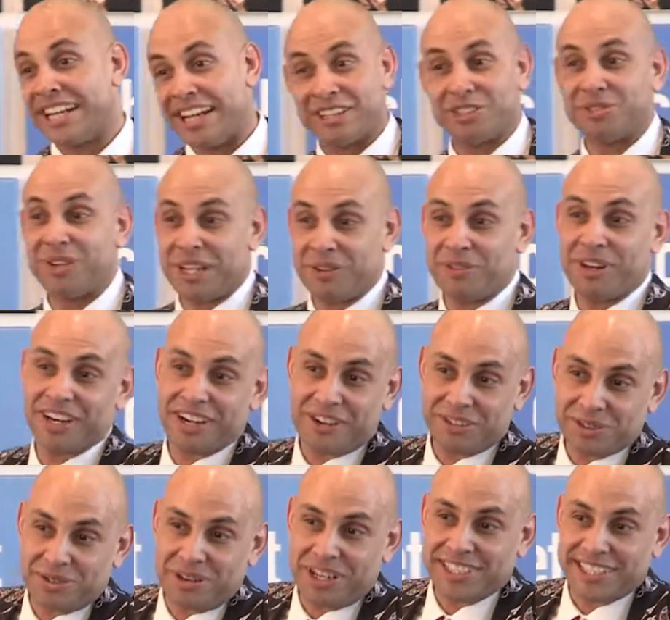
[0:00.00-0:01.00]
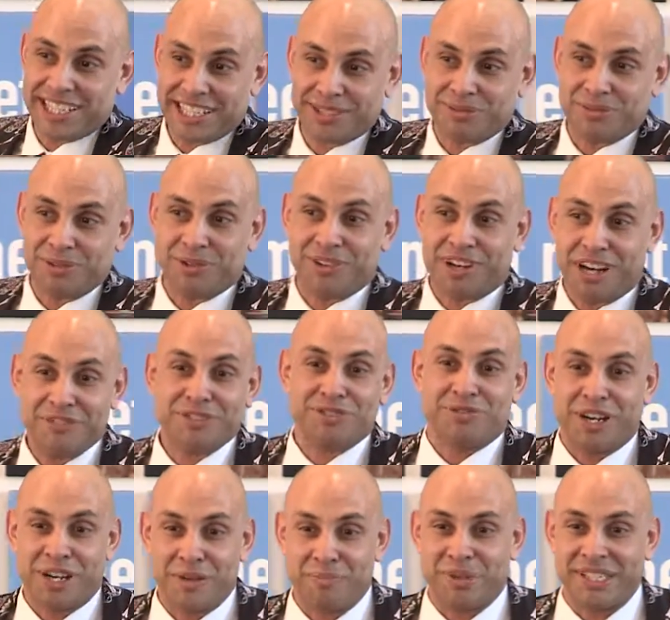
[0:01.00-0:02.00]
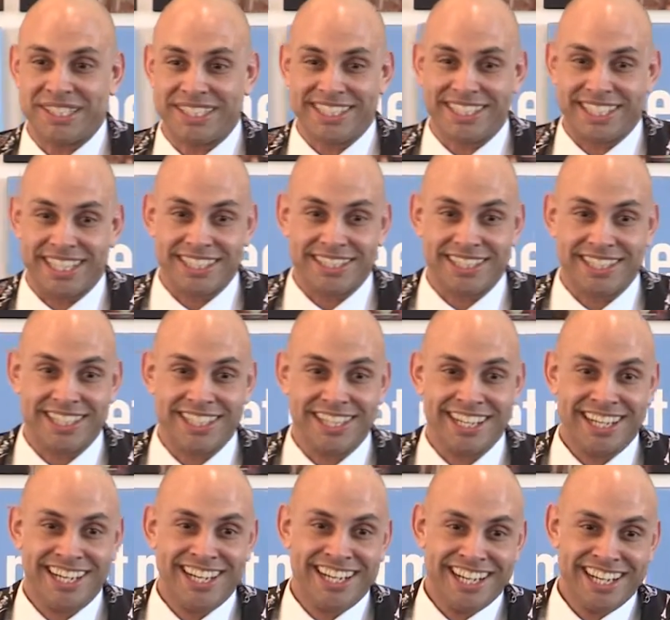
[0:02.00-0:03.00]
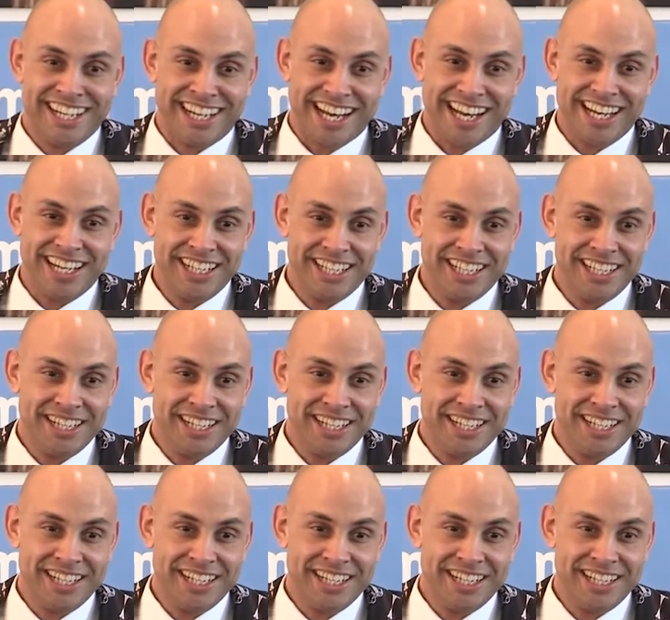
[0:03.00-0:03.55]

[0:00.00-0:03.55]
Now, at 21, I was quite sensible. I was running businesses. Yeah.